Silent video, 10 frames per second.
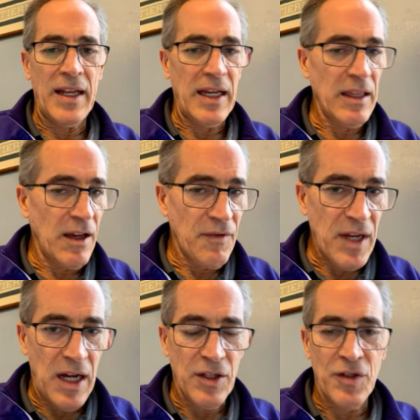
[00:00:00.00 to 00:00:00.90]
I love
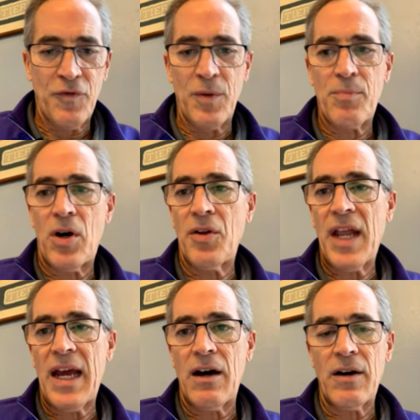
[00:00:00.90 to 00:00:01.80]
college football
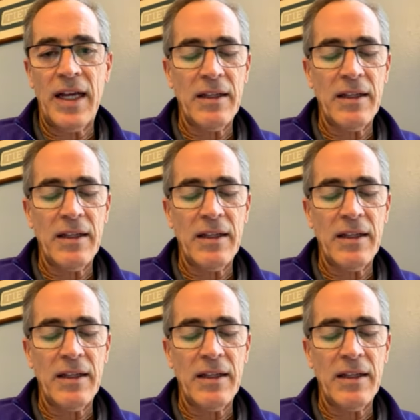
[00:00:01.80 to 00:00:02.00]
now.